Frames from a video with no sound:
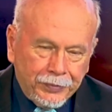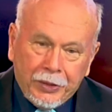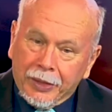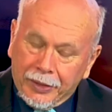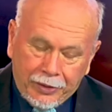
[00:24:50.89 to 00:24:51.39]

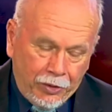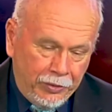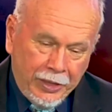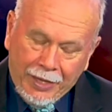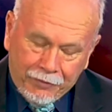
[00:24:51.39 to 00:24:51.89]
Didn't get to go.
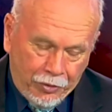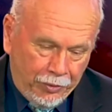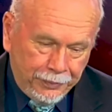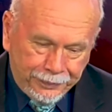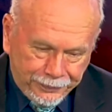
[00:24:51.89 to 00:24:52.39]
Didn't have to
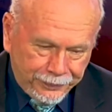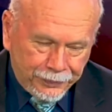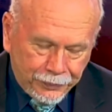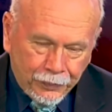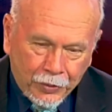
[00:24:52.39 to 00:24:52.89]
go.
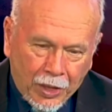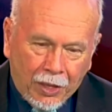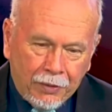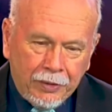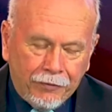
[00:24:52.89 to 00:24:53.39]
Got
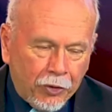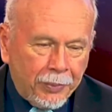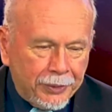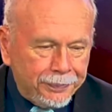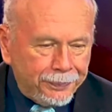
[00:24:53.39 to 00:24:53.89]
a
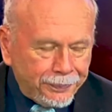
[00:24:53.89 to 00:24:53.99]
deferment.